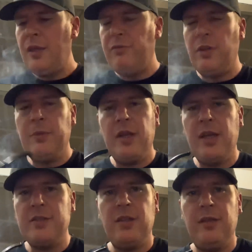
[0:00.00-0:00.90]
if anybody
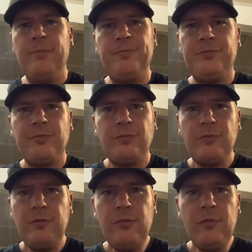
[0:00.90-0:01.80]
has any
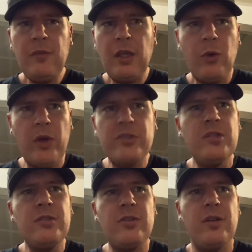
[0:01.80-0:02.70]

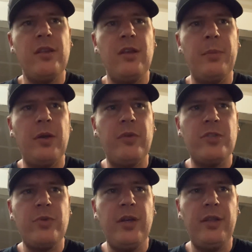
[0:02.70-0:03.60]
questions or anything about
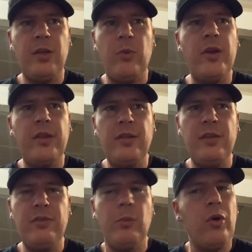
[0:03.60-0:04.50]
retrohaling or want an
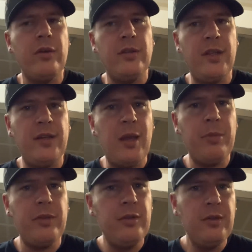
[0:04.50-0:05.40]
even more
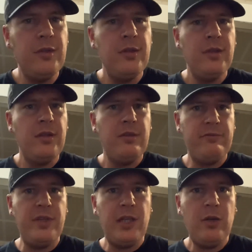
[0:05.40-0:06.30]
in-depth
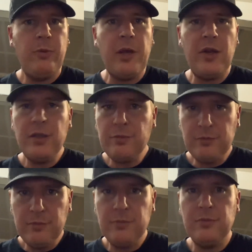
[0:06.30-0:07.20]
video about it,
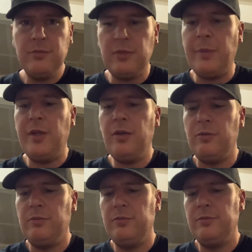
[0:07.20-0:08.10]
let me know,
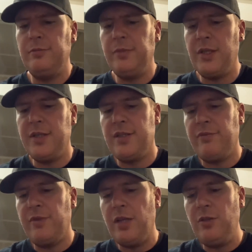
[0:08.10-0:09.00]
because
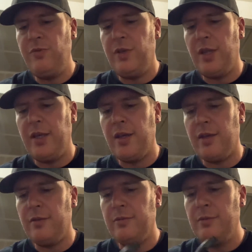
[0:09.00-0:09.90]
I do feel like I
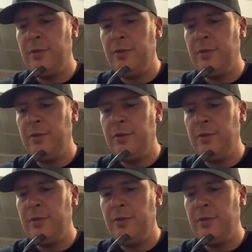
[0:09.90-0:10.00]
can